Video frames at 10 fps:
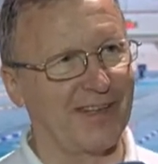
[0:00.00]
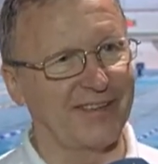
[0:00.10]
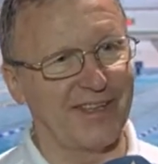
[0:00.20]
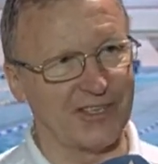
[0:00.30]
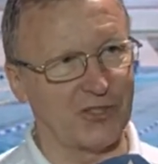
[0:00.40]

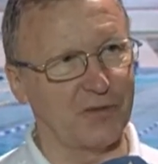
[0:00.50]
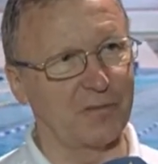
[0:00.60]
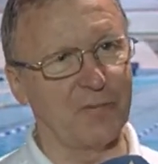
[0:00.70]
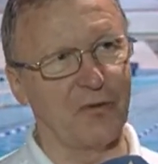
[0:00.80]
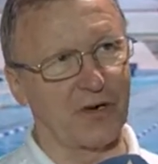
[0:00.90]
There should
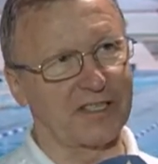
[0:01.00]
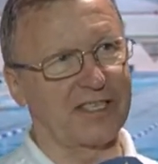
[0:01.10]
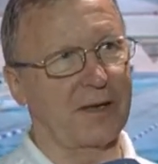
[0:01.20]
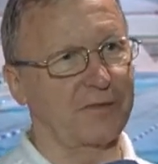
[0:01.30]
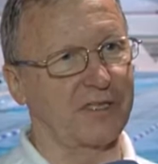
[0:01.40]
be more
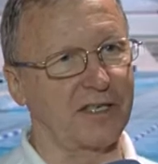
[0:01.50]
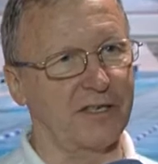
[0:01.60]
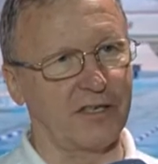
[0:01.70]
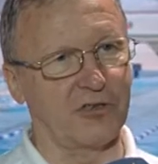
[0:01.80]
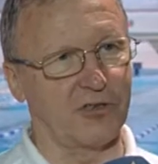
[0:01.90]
steps
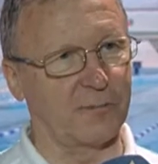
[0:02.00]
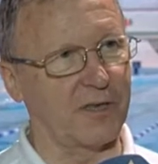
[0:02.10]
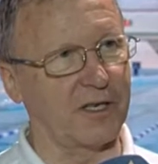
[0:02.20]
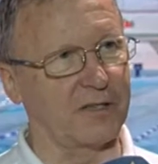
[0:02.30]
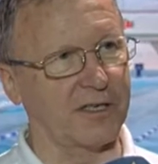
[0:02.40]
in the
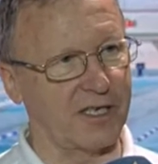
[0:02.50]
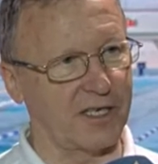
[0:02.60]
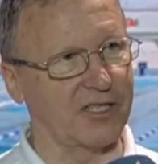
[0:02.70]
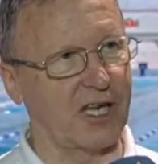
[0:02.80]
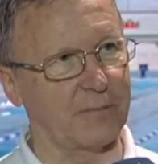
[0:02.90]
European
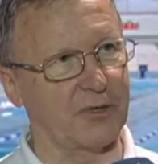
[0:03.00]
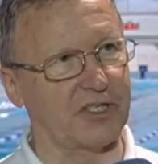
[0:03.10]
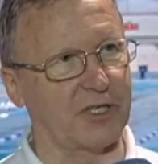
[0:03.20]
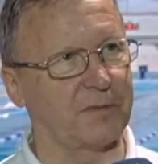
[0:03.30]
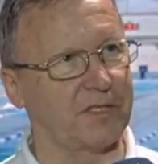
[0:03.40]
Real
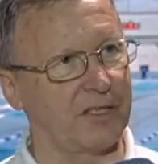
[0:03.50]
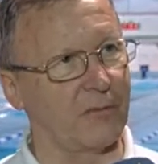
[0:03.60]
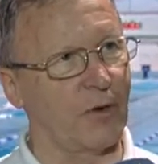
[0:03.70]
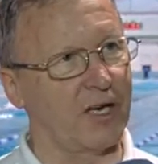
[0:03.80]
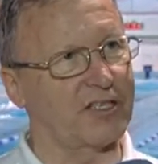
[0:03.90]
Championships, in the
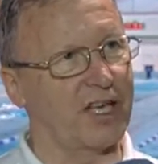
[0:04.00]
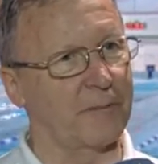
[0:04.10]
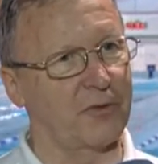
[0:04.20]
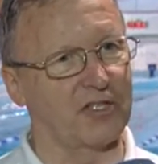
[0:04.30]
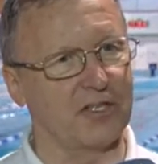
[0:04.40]
World
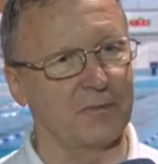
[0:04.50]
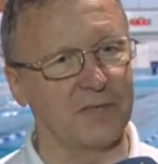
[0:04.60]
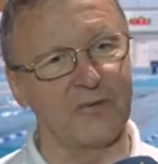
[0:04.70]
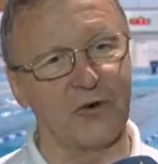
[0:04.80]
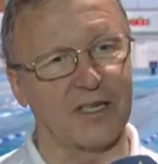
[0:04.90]
Championship,
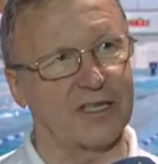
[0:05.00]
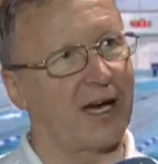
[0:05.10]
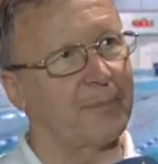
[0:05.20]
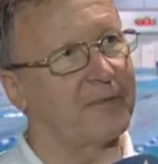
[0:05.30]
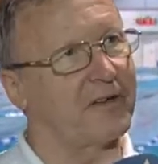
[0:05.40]
in World
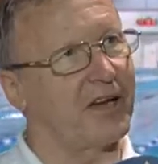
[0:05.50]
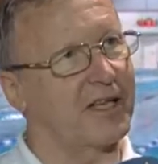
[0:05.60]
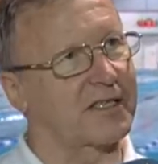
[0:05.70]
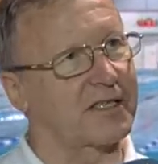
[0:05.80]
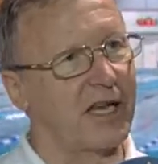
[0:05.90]
Cup
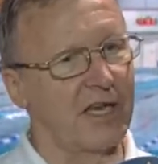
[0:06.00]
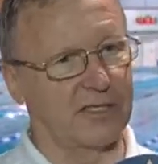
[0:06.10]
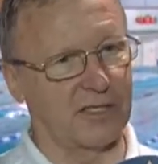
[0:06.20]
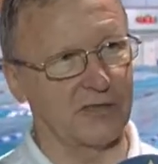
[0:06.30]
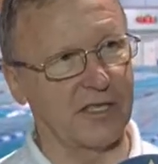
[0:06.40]
events.
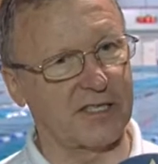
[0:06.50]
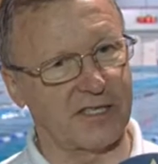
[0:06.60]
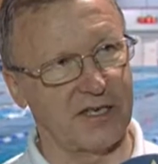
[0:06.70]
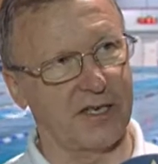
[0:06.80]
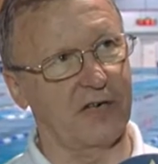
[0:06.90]
So the
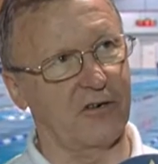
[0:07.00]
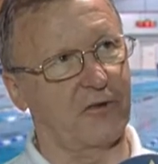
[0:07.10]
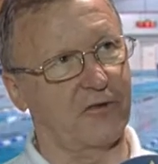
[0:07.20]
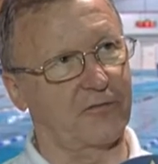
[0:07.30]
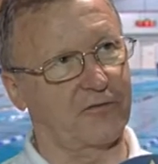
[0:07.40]
series
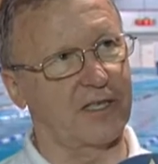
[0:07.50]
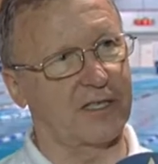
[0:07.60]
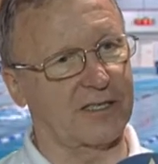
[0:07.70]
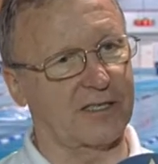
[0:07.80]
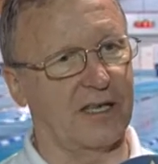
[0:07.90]
of
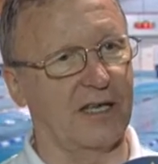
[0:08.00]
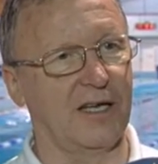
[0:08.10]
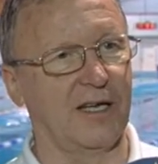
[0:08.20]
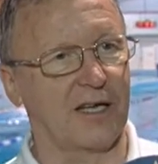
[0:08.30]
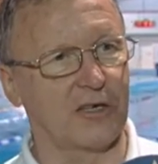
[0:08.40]
this
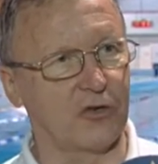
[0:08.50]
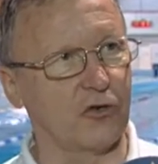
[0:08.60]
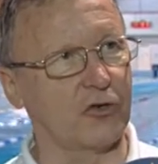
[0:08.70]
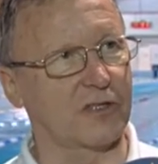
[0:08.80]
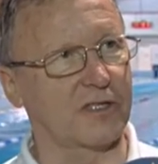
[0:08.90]

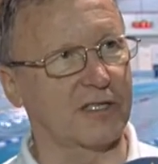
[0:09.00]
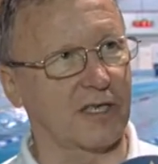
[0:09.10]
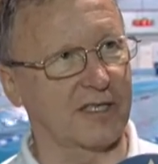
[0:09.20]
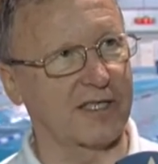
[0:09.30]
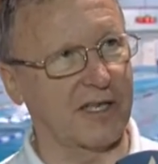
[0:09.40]
good
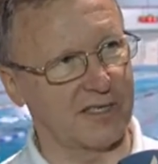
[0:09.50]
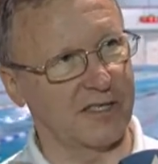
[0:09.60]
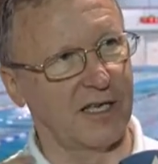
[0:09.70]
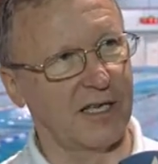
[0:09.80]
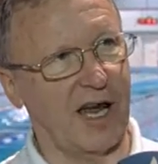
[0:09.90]

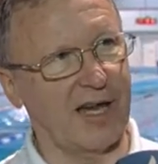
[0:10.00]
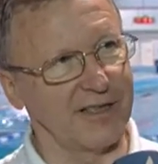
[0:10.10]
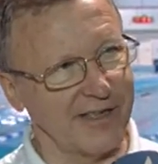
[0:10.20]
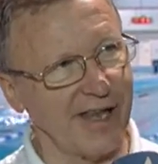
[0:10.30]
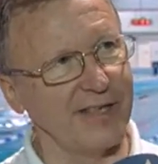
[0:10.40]
success,
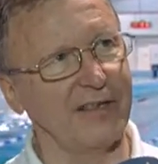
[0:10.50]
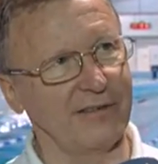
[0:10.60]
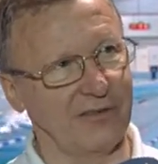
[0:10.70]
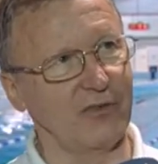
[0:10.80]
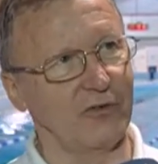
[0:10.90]
and then
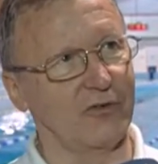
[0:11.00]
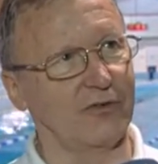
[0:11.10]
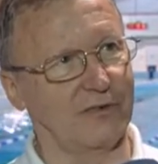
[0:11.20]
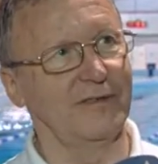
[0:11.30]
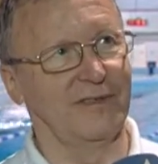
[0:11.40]

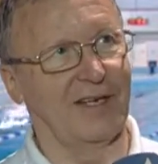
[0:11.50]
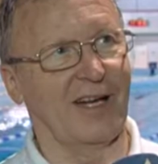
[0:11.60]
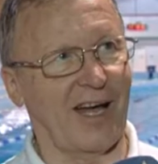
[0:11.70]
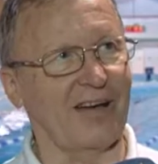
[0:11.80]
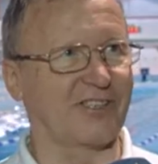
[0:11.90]
you
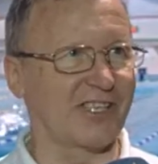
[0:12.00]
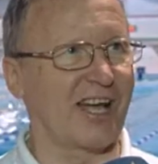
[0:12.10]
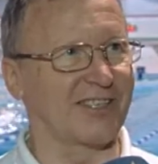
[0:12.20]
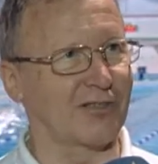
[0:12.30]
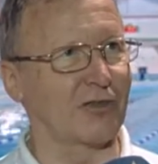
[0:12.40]
have
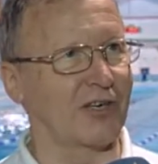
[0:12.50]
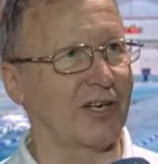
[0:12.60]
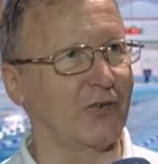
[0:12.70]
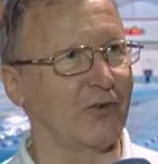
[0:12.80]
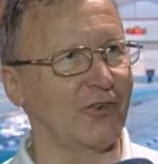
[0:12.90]
chance to
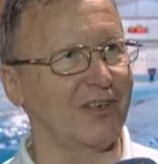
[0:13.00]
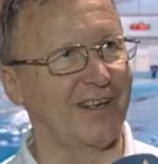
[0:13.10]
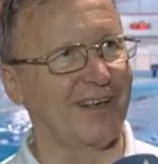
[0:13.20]
go